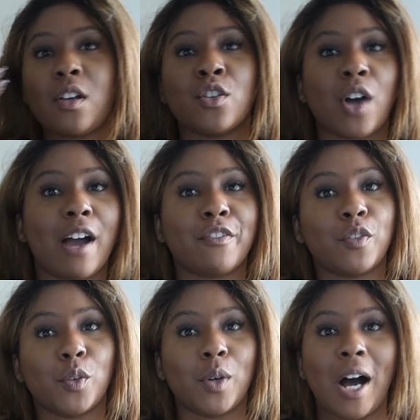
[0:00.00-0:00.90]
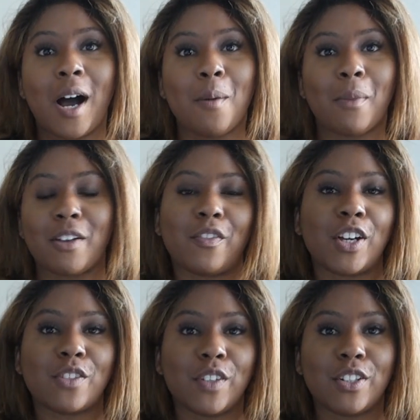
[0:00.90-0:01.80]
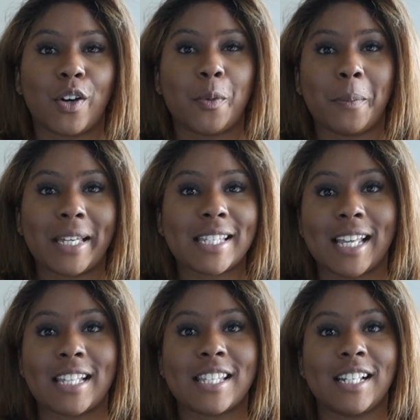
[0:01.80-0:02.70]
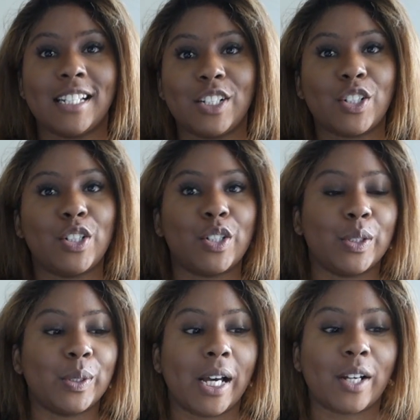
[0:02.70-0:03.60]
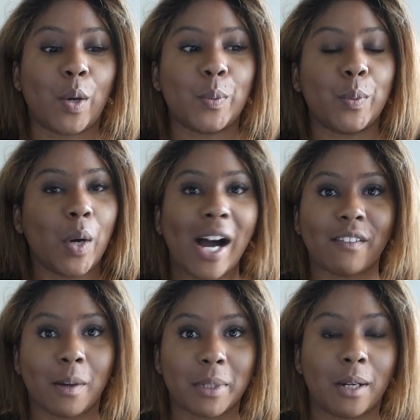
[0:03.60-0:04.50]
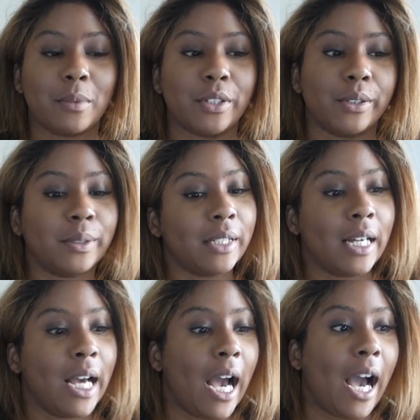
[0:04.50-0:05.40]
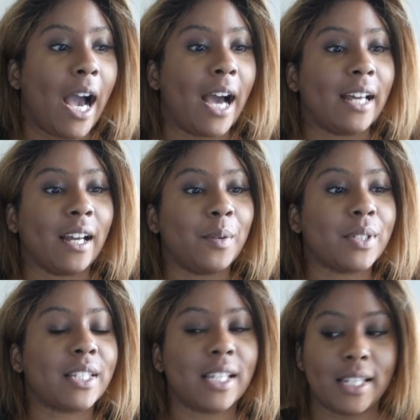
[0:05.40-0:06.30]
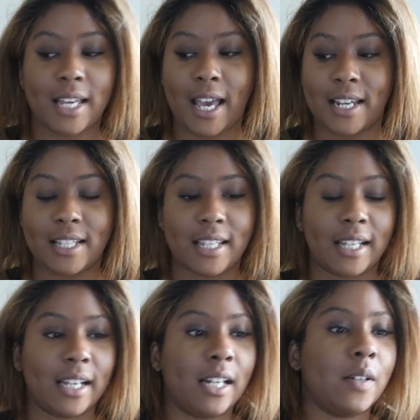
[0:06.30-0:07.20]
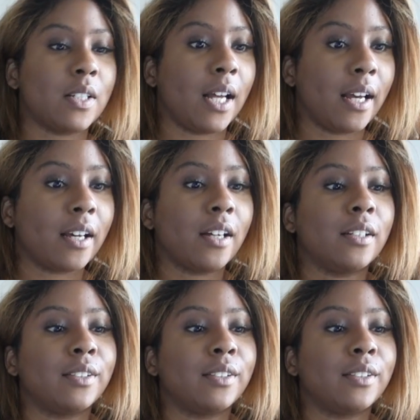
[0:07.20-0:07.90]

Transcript: so I thought my first video makes sense to literally do like what have I been up to and I was sitting here editing and I was like